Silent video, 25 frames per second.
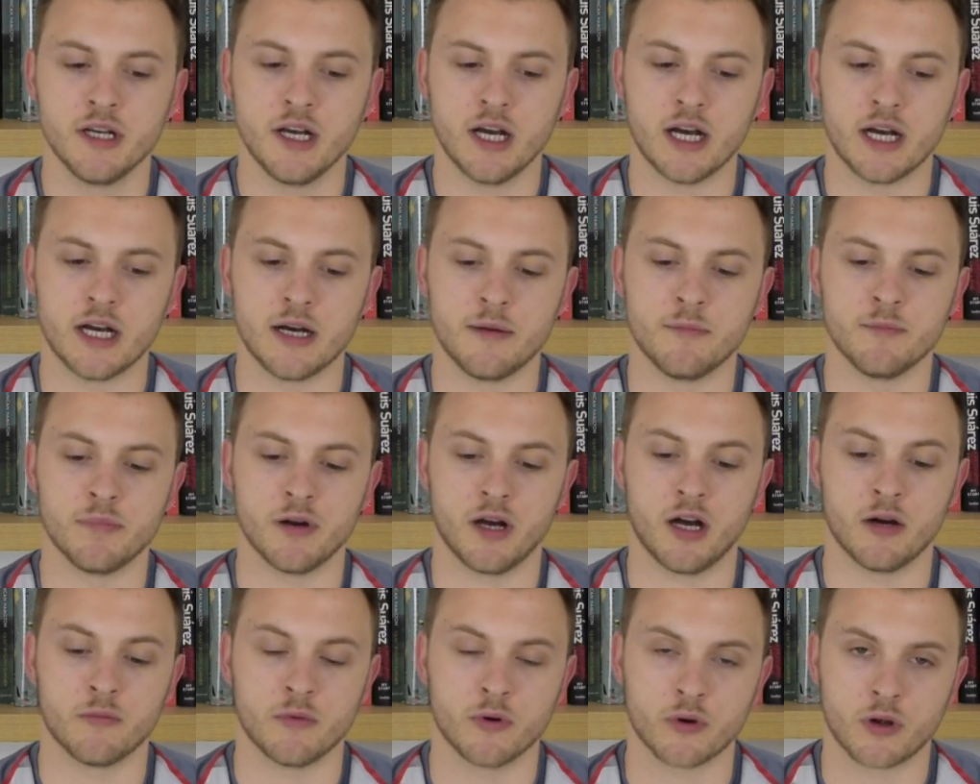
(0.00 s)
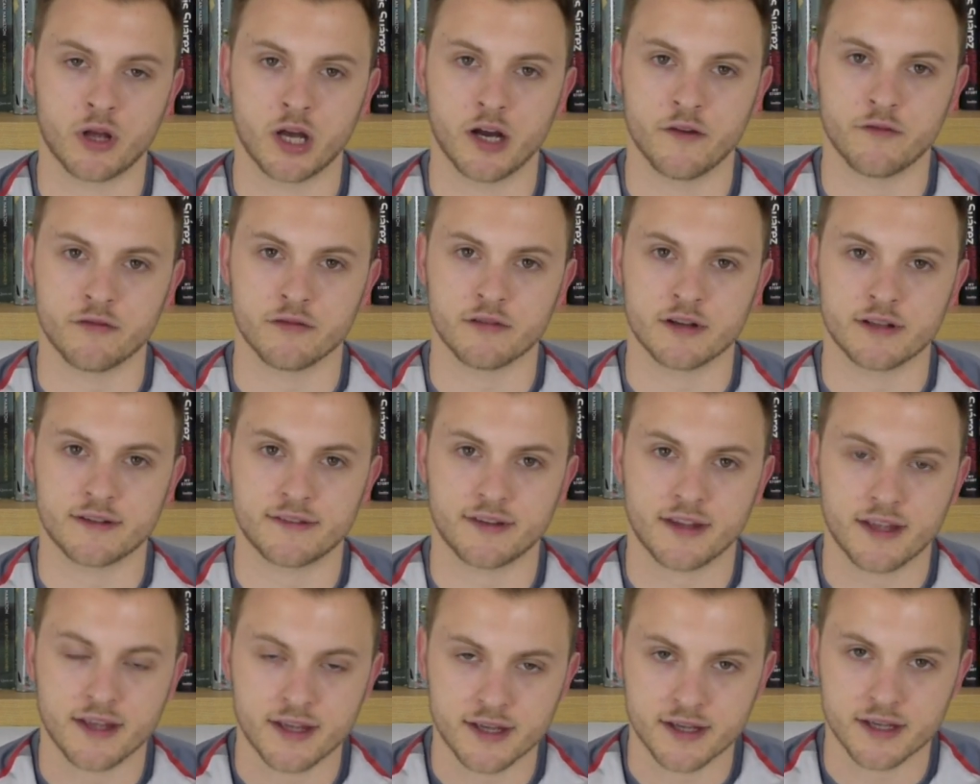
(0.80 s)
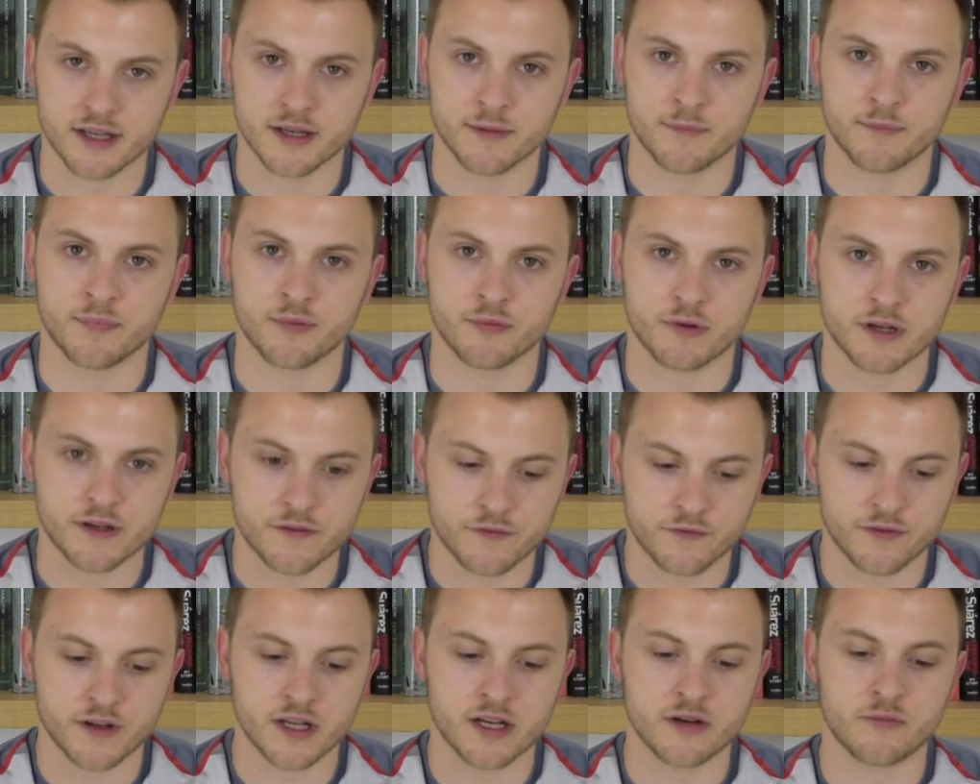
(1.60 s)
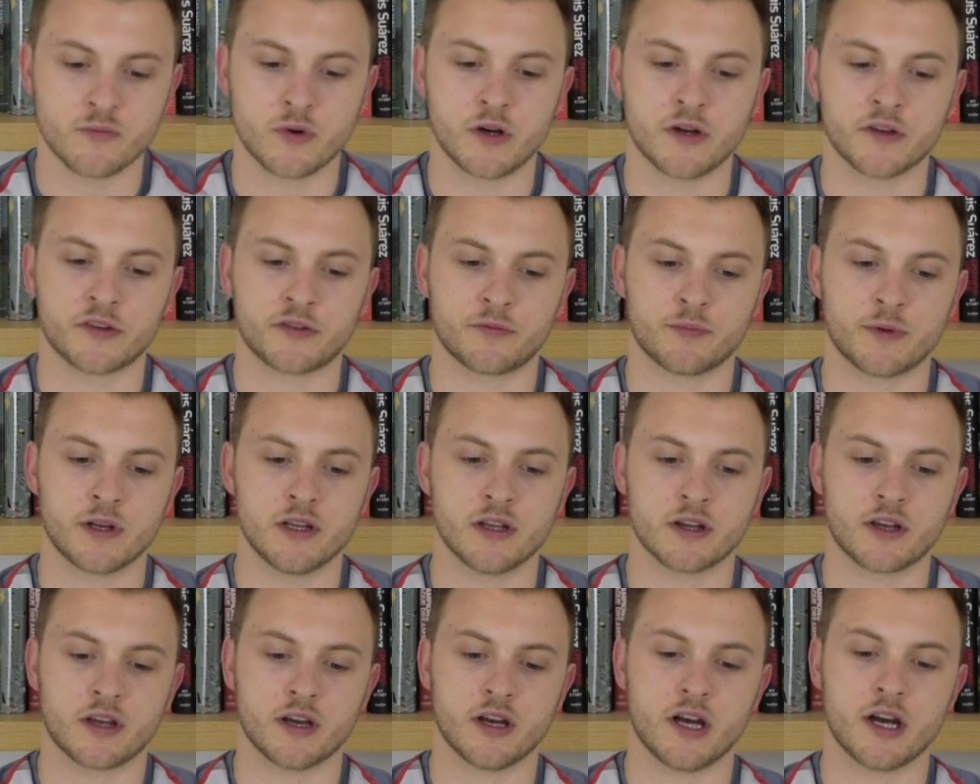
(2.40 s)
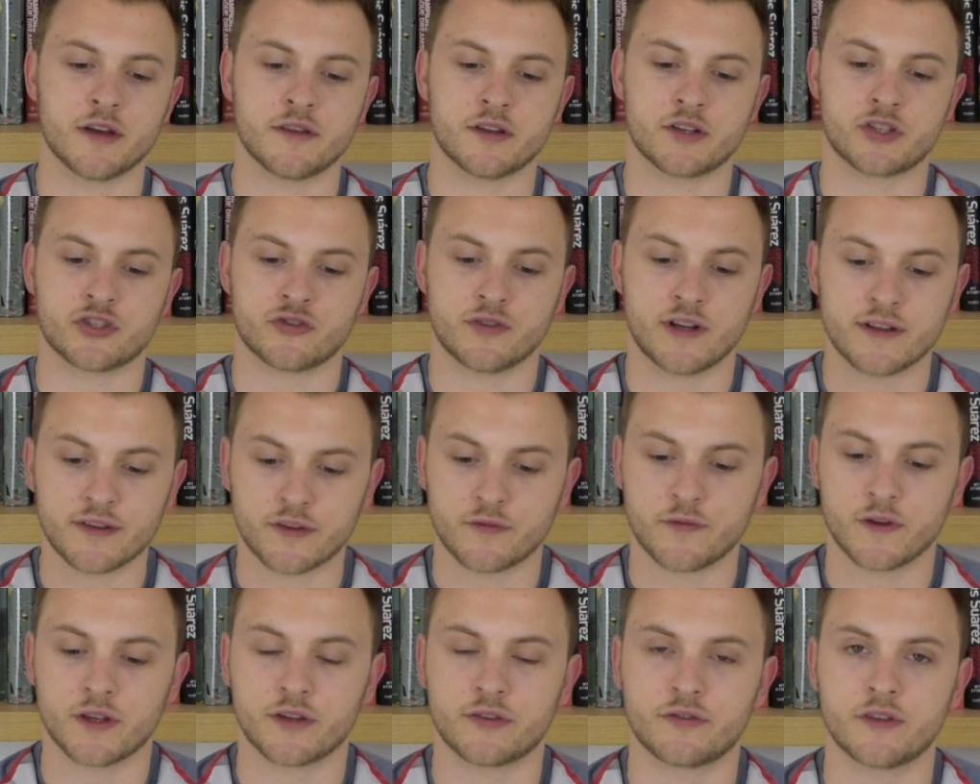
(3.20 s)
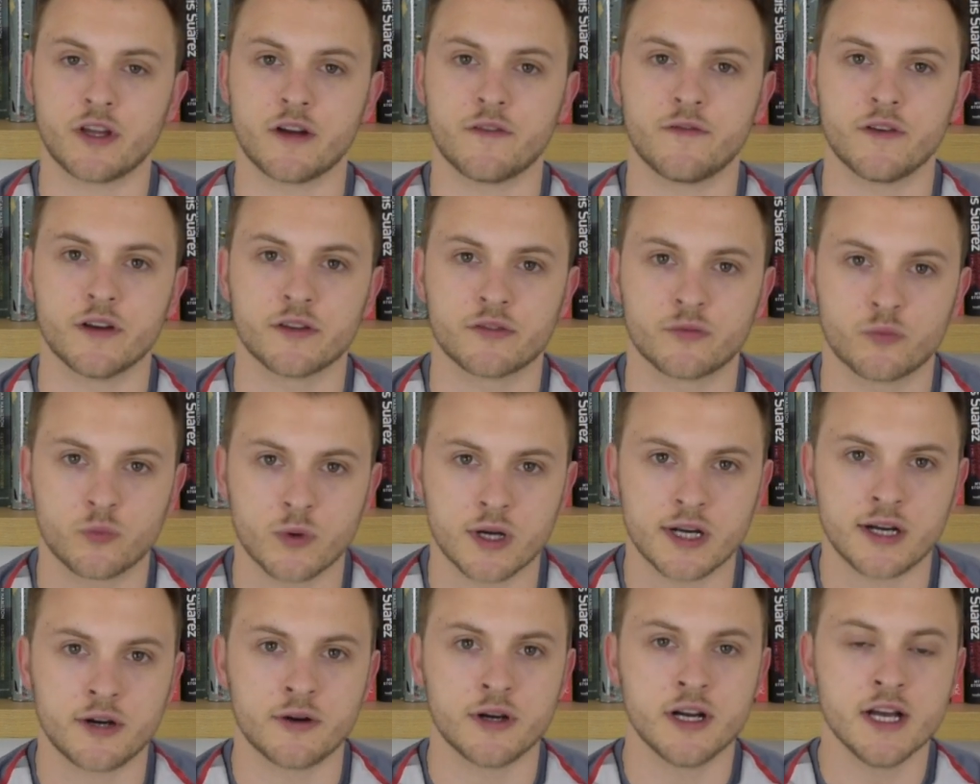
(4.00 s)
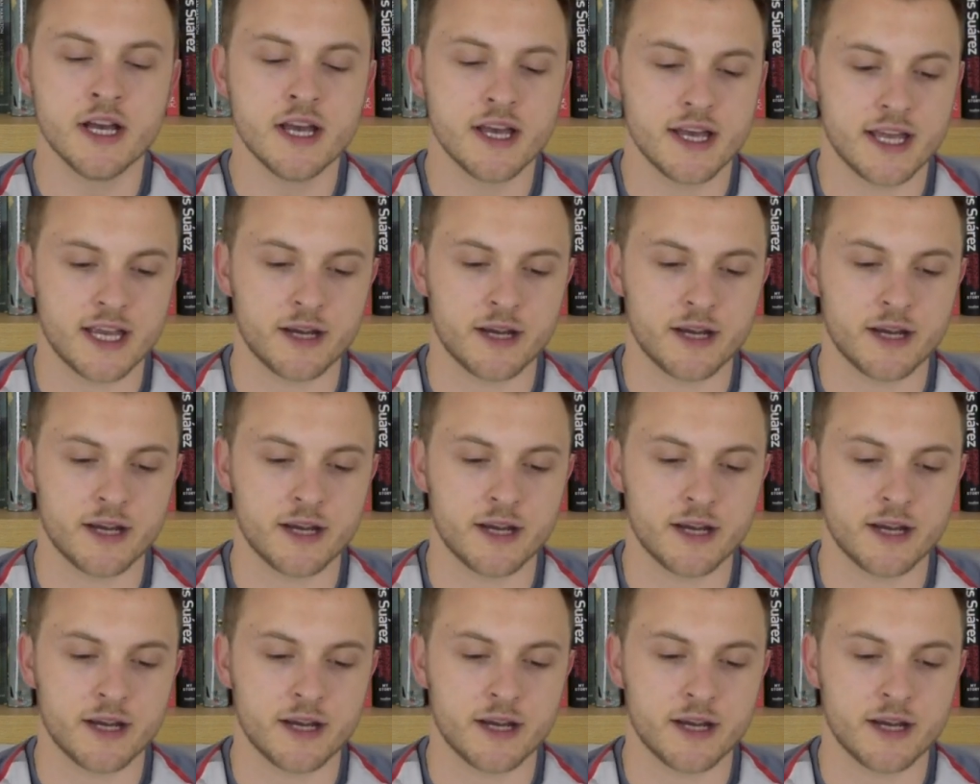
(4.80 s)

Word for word: Um, but I will cover it here briefly whilst we look at other transfer stuff as well.